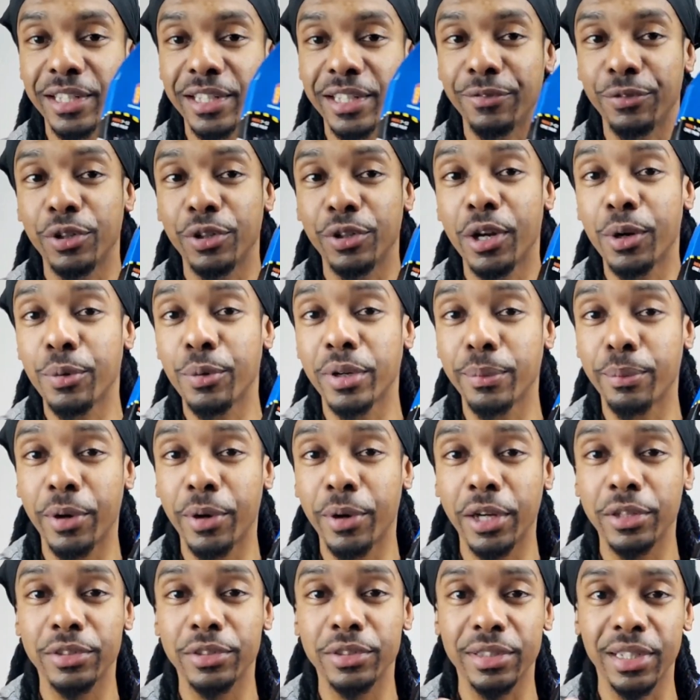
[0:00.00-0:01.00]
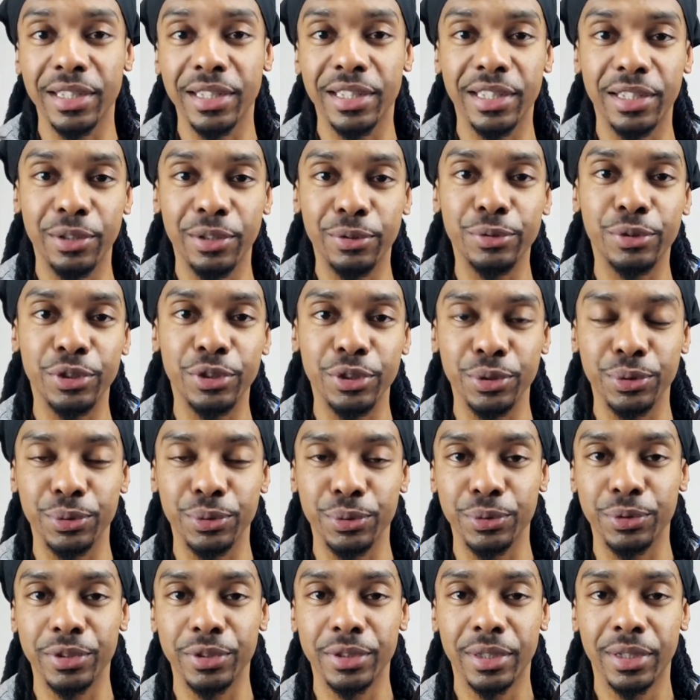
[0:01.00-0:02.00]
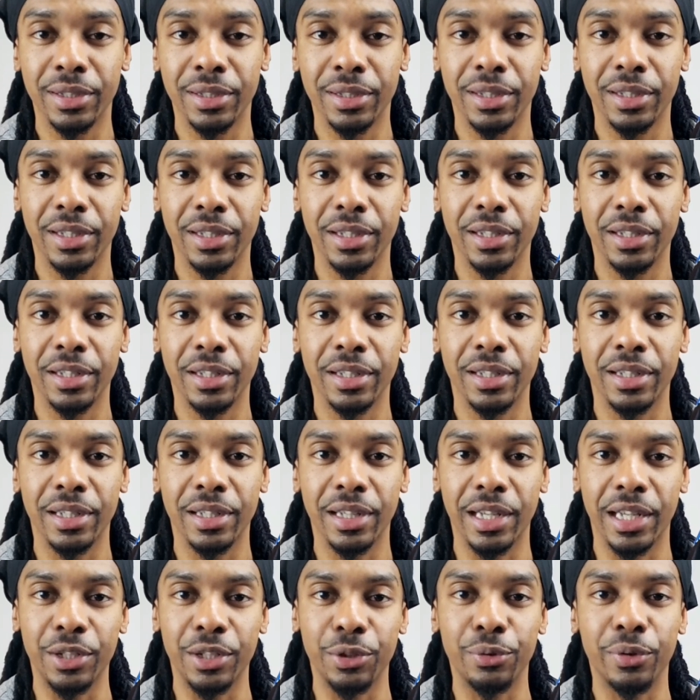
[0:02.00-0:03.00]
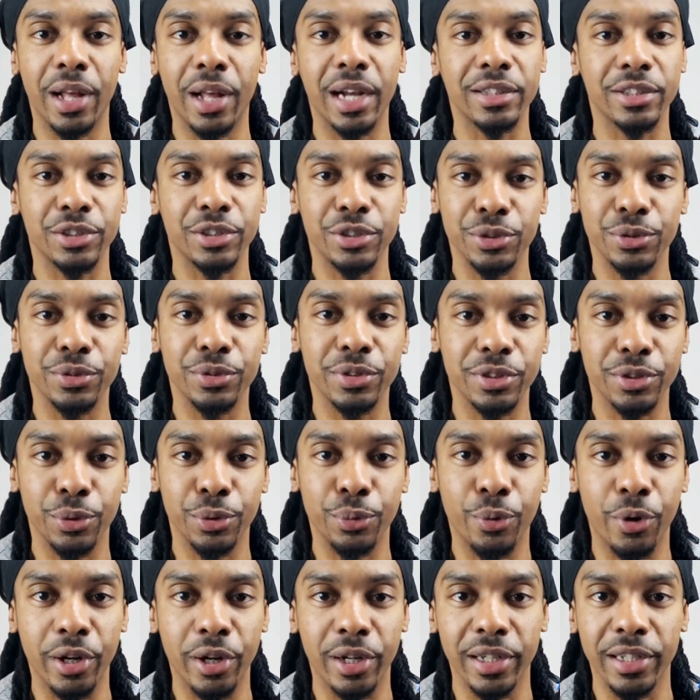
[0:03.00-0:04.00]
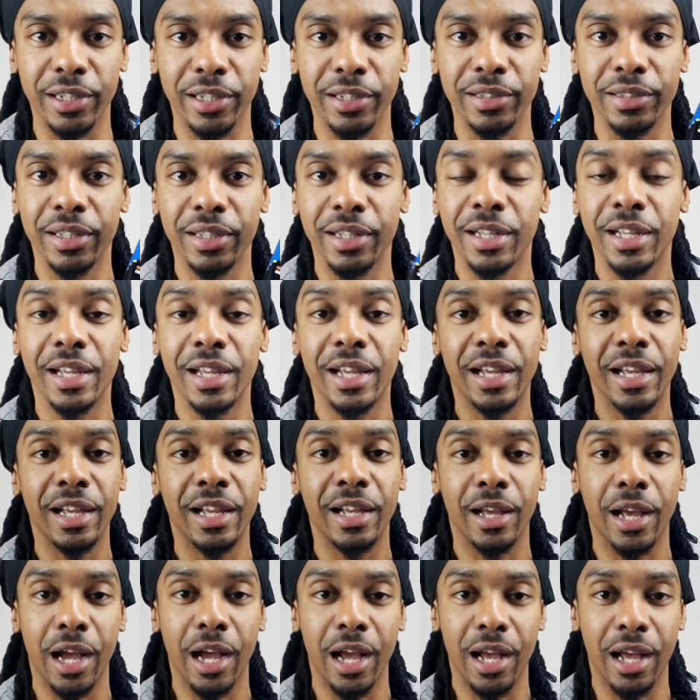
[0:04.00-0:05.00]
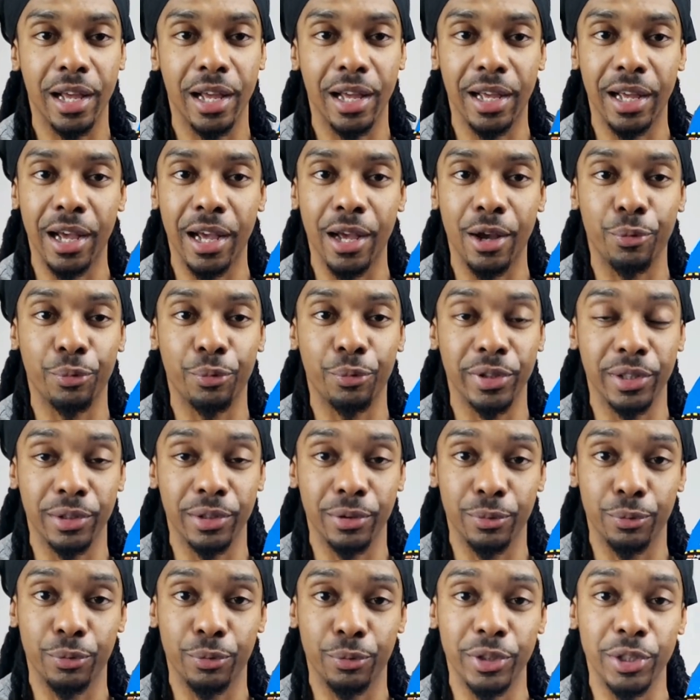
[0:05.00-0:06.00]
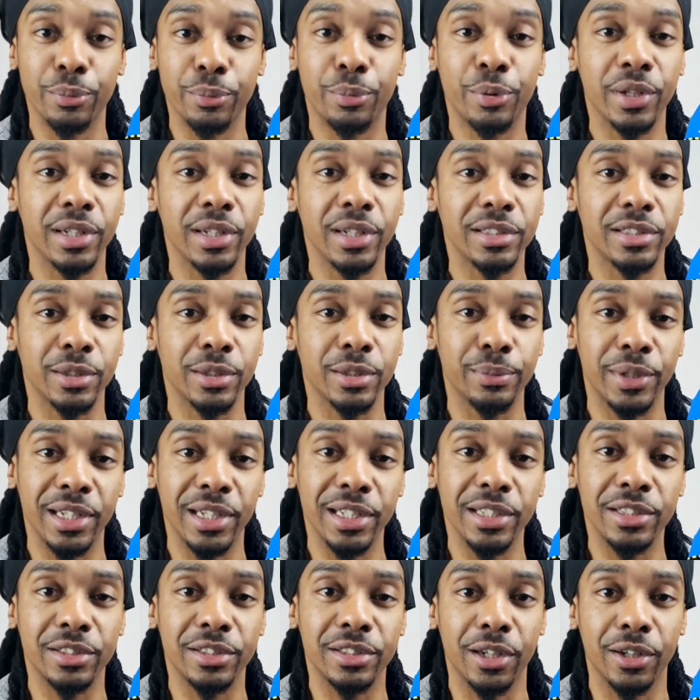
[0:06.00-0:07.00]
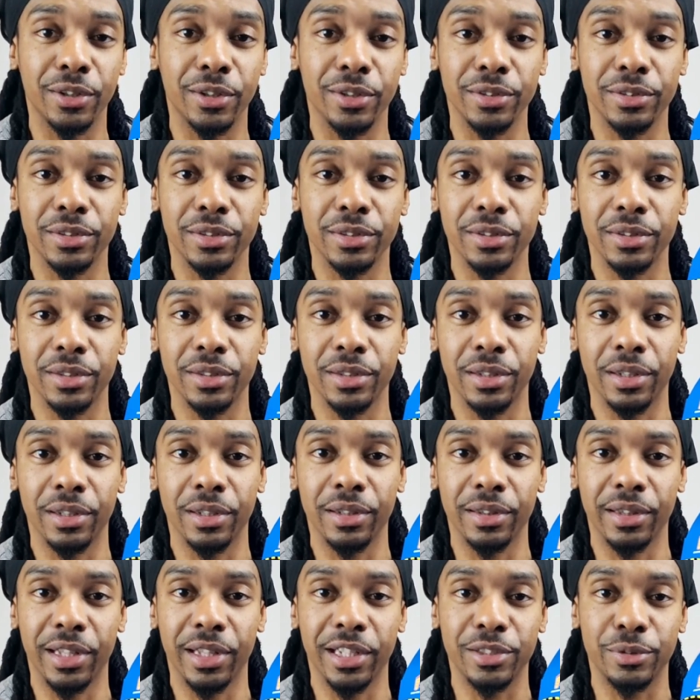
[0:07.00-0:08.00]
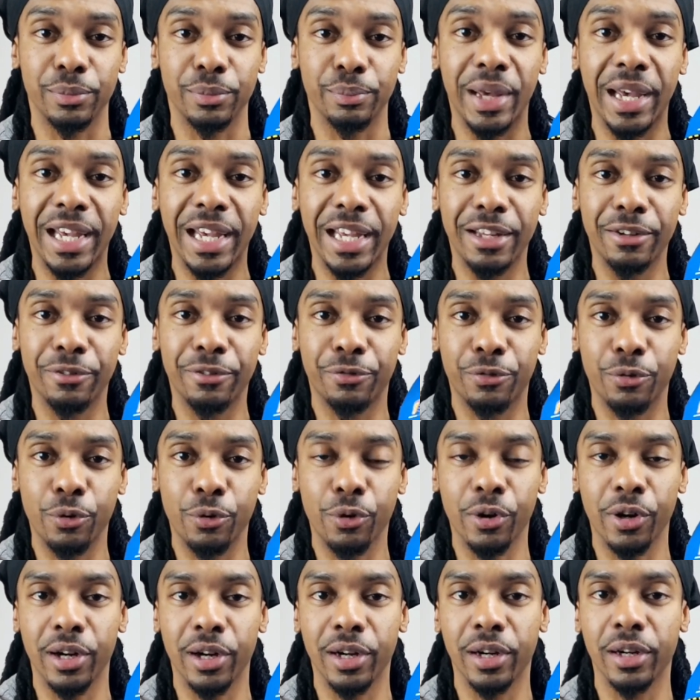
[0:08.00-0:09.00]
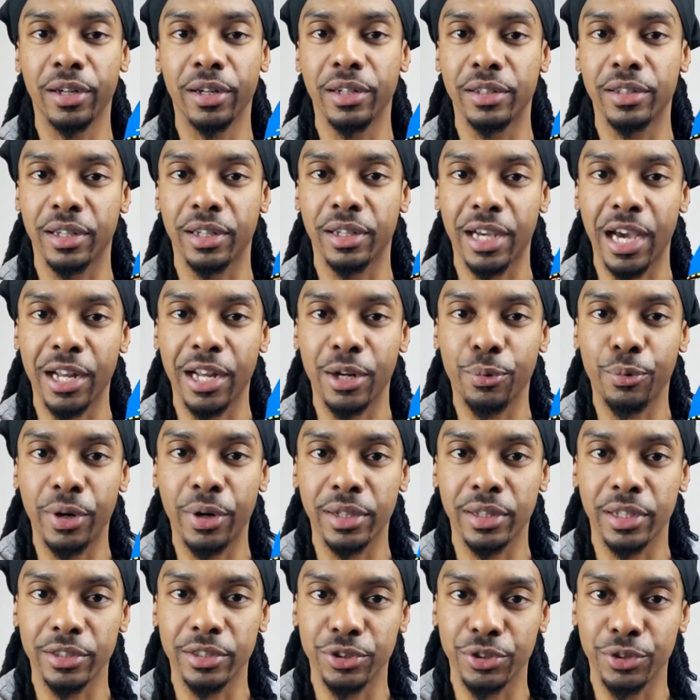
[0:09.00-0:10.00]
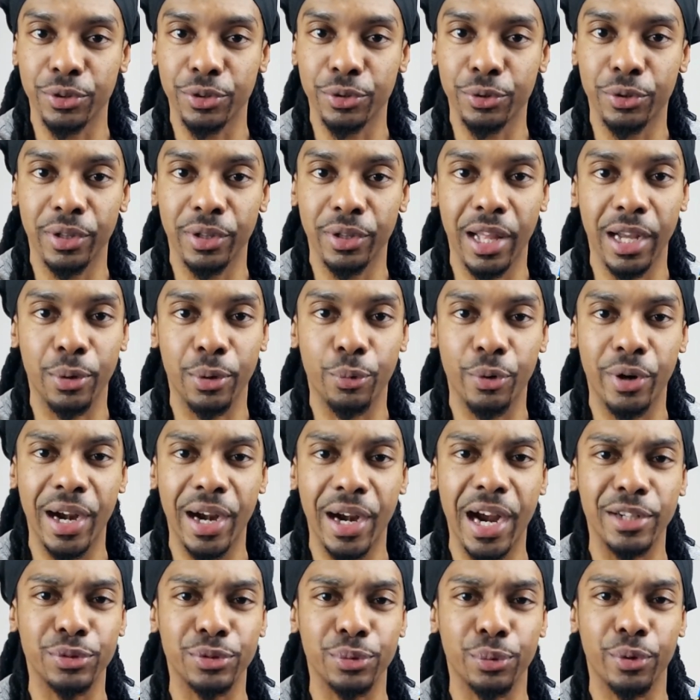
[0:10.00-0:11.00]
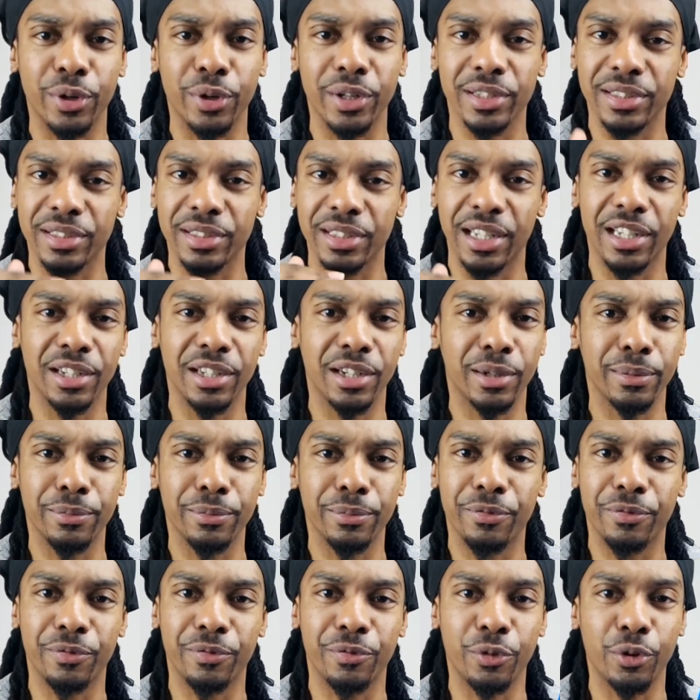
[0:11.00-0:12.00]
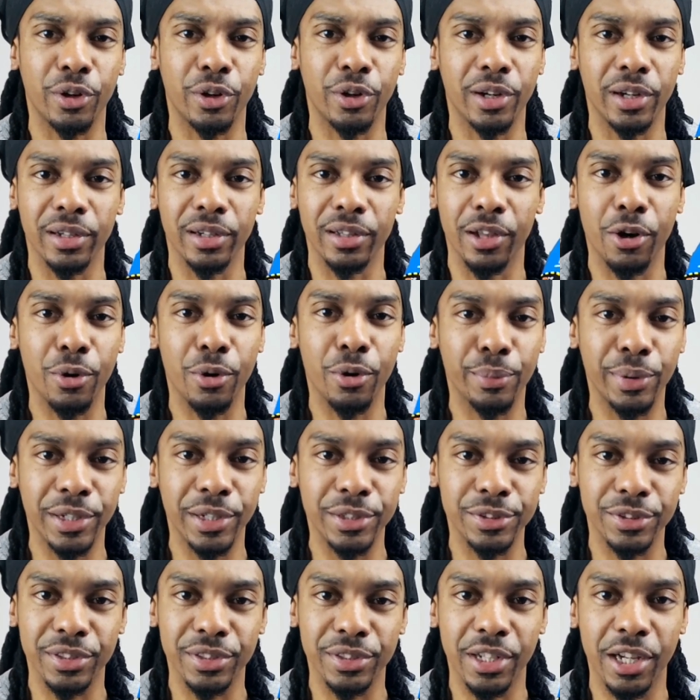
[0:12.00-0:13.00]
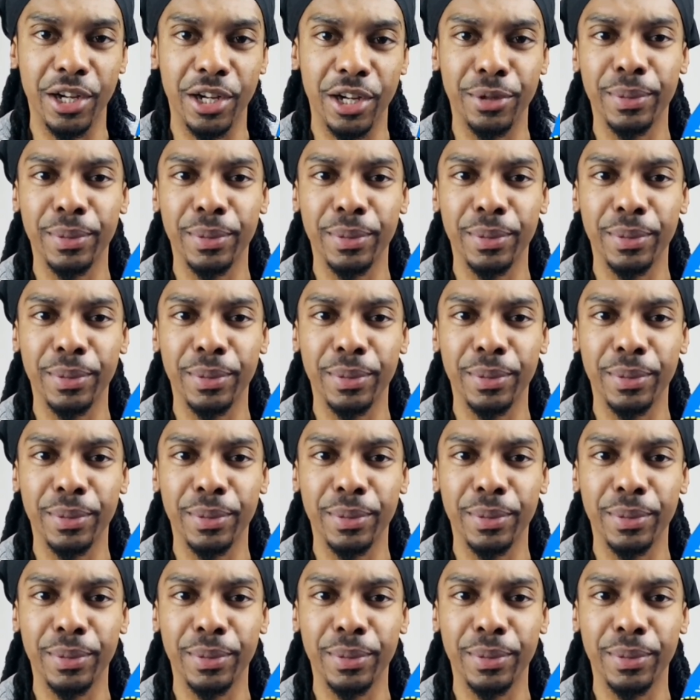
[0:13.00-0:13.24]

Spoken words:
you don't want to purchase any new shoes and you like the shoes that you're working in, when you put in some inserts that's made for the kind of work that you're doing, like warehouse work, standing up for long periods of time,